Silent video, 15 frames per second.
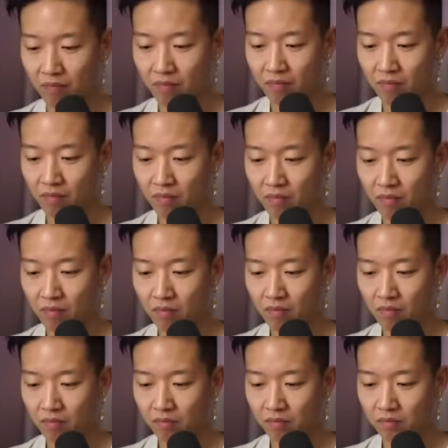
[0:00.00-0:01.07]

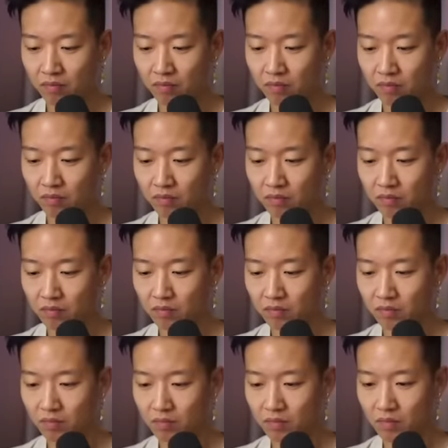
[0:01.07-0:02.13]
(silence)